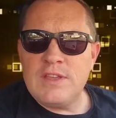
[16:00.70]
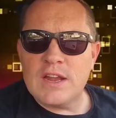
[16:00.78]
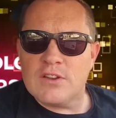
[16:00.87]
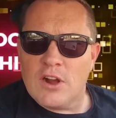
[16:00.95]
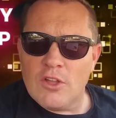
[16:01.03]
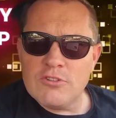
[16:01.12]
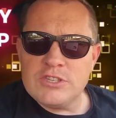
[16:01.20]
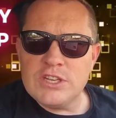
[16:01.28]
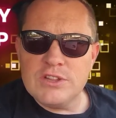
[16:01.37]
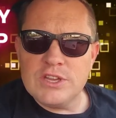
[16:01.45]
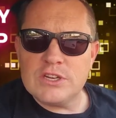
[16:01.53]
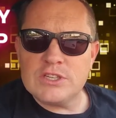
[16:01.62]

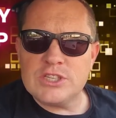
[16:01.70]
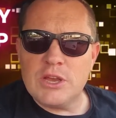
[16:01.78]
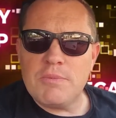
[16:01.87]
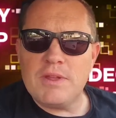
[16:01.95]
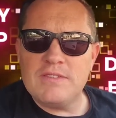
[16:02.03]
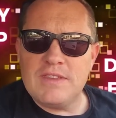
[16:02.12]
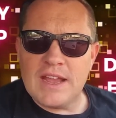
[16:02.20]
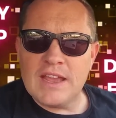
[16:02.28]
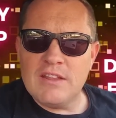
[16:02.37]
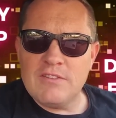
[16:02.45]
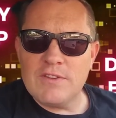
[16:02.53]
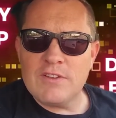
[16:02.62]
Technology leadership,
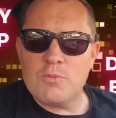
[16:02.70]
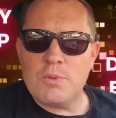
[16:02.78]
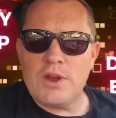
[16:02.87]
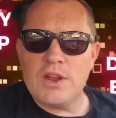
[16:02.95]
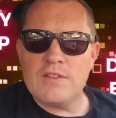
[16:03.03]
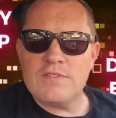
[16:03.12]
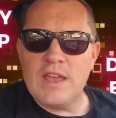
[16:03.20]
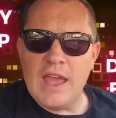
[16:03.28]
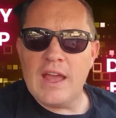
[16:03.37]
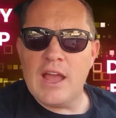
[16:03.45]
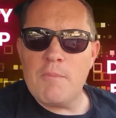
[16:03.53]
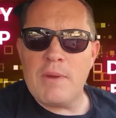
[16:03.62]
decades of experience, AI